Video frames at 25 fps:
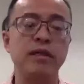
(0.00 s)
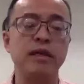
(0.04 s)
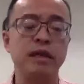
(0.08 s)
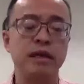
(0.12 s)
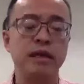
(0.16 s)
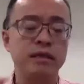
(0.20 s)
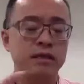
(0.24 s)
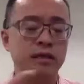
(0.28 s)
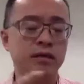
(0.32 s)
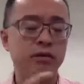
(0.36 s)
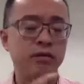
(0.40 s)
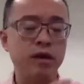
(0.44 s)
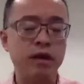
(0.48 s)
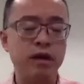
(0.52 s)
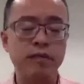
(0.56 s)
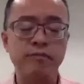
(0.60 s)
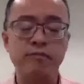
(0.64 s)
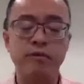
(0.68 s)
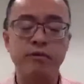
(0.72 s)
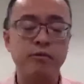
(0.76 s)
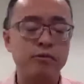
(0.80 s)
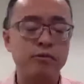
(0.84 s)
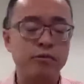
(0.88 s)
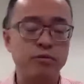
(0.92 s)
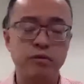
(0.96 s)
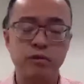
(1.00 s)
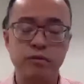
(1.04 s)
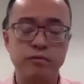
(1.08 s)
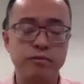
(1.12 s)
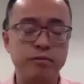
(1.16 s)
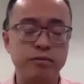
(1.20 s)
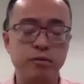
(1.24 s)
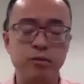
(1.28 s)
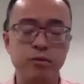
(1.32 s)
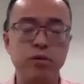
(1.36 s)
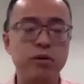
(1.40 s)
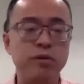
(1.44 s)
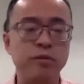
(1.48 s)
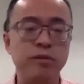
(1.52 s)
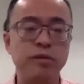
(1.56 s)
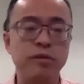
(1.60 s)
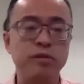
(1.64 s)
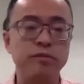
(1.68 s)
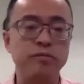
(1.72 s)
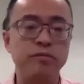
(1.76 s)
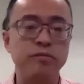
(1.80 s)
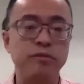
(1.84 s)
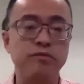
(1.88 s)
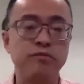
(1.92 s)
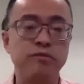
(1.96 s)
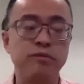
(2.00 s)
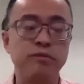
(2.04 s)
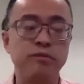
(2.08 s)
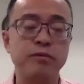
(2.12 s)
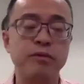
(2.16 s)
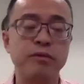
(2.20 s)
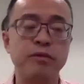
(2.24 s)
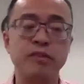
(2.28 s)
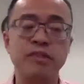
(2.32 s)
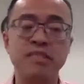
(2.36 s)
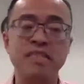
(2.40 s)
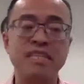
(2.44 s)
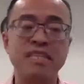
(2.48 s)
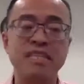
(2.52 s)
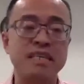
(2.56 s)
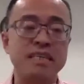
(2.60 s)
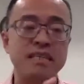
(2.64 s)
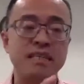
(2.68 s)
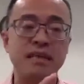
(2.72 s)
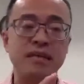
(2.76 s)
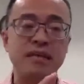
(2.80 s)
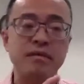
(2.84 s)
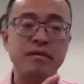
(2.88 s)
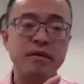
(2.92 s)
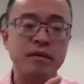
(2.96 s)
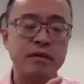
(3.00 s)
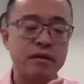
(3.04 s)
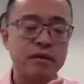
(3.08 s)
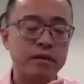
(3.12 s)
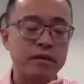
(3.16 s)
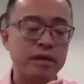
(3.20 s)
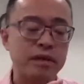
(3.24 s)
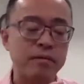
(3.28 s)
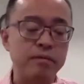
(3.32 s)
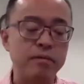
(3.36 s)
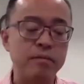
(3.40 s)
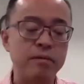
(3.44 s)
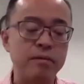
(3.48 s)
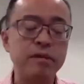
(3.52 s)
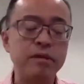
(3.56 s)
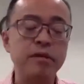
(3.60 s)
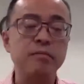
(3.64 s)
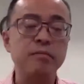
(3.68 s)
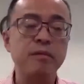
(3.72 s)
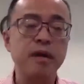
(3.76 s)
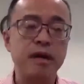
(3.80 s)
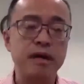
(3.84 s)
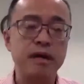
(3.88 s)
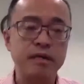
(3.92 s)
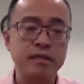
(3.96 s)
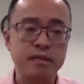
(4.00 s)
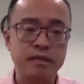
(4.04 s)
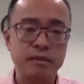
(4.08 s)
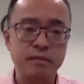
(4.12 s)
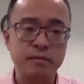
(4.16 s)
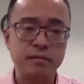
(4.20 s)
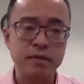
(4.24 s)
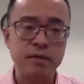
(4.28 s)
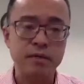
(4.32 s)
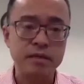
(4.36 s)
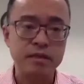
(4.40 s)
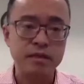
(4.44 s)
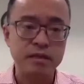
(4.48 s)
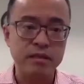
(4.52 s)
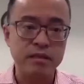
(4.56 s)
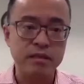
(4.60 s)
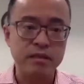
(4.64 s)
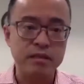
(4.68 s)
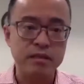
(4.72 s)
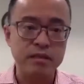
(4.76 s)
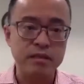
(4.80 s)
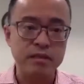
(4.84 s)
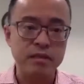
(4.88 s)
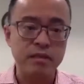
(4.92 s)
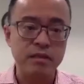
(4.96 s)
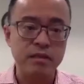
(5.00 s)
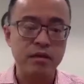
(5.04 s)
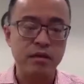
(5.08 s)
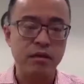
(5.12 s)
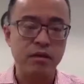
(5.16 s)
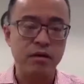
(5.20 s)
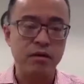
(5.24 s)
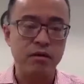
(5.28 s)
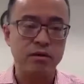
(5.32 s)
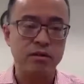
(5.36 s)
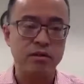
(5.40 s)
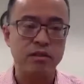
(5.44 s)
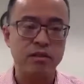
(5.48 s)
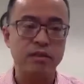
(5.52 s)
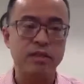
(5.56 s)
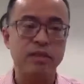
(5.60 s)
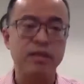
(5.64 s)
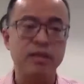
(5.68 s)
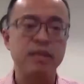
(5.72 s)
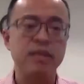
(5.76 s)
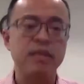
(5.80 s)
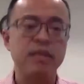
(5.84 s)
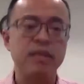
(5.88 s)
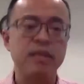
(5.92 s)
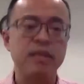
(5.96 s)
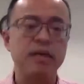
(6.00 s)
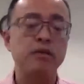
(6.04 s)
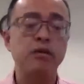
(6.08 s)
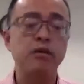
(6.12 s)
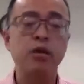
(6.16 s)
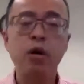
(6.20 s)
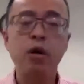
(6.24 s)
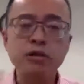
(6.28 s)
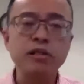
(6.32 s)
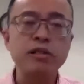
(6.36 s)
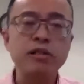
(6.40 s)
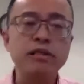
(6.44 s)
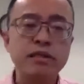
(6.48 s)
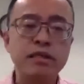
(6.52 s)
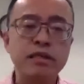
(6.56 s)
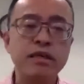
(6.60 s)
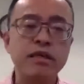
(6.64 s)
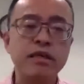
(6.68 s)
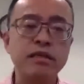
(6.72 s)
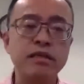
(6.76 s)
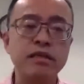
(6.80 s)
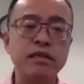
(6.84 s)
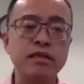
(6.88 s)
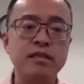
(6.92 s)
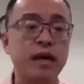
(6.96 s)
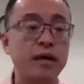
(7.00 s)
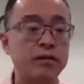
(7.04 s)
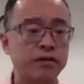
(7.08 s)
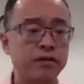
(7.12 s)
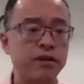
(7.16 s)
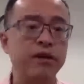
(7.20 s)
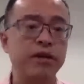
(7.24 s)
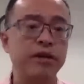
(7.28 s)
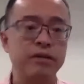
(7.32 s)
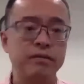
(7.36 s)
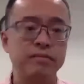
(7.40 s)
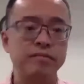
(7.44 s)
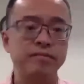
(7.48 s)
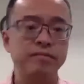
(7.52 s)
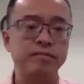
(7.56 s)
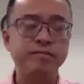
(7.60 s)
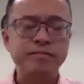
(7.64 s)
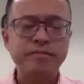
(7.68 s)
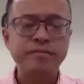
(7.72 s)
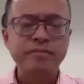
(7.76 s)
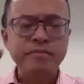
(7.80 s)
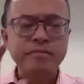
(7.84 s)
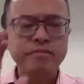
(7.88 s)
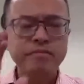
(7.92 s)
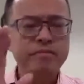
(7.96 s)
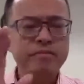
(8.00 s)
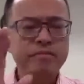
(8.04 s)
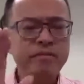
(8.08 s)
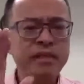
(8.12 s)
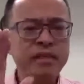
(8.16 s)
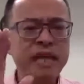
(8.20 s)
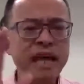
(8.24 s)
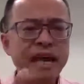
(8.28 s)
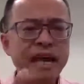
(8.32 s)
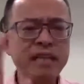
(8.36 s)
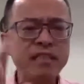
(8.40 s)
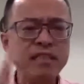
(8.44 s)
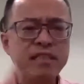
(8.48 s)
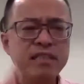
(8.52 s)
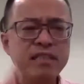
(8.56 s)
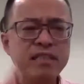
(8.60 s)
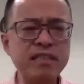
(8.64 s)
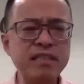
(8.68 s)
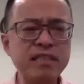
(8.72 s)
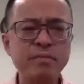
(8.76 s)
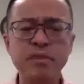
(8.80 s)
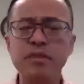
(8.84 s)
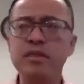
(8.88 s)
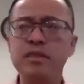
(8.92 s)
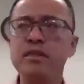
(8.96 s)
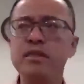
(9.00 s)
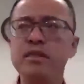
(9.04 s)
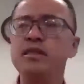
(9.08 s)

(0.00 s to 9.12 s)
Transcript: They don't have to worry about the performance. They minimize the maintenance costs. And all these things are there, except